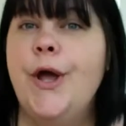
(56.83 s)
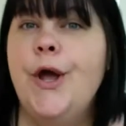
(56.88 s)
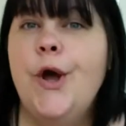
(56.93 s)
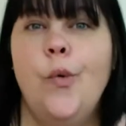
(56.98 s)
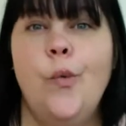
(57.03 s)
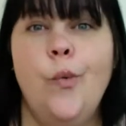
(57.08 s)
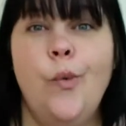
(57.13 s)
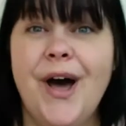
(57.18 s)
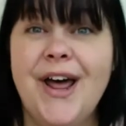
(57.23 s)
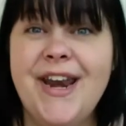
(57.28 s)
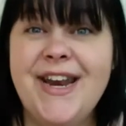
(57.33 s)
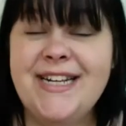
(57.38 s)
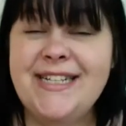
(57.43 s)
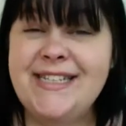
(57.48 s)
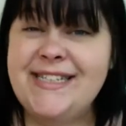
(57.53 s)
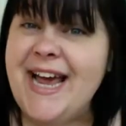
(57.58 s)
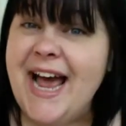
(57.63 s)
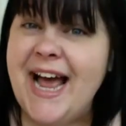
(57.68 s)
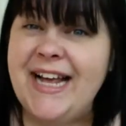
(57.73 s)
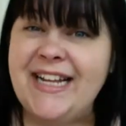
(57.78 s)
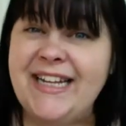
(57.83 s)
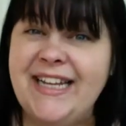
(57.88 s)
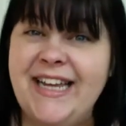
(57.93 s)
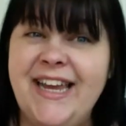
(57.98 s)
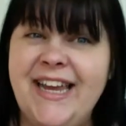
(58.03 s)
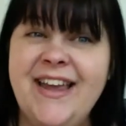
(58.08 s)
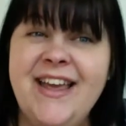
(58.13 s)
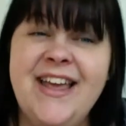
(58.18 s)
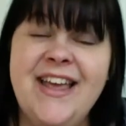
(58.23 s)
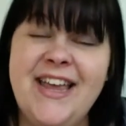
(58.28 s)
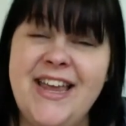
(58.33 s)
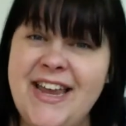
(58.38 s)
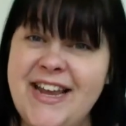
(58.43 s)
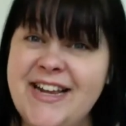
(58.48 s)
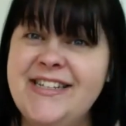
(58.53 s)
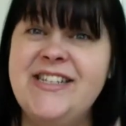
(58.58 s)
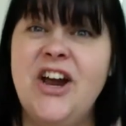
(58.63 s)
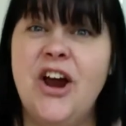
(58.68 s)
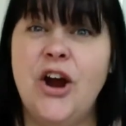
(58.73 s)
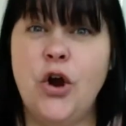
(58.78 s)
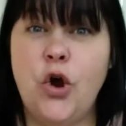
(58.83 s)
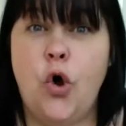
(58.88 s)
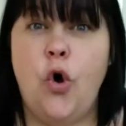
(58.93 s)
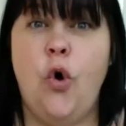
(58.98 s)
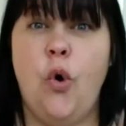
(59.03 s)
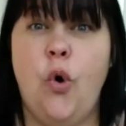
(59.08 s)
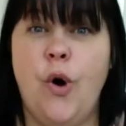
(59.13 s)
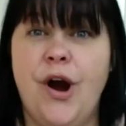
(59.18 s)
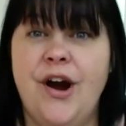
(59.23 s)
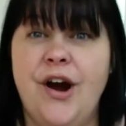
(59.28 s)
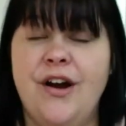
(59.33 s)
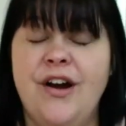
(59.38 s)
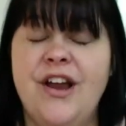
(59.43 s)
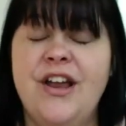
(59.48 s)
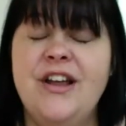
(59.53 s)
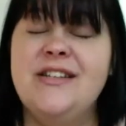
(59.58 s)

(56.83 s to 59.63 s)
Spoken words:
what exactly is our core.